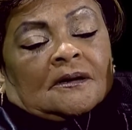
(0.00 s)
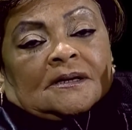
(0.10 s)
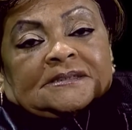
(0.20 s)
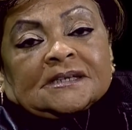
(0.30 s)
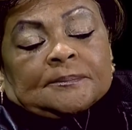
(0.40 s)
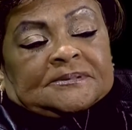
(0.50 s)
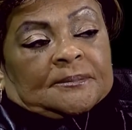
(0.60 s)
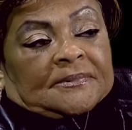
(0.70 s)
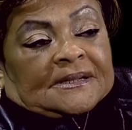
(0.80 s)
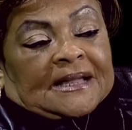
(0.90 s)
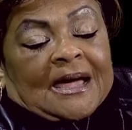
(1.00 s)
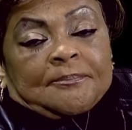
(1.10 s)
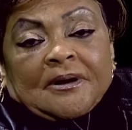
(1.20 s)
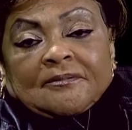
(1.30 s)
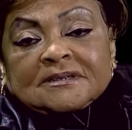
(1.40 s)
going to set up some of the
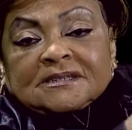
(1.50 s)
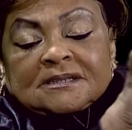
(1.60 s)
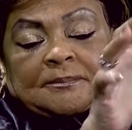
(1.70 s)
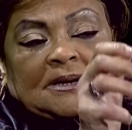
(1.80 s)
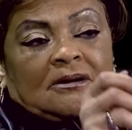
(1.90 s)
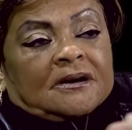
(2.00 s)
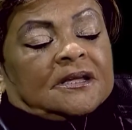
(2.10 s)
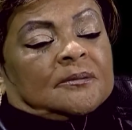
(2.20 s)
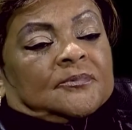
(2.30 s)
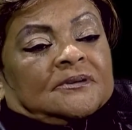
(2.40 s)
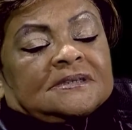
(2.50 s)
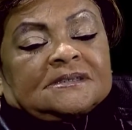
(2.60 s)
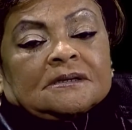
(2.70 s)
libraries in the minority communities.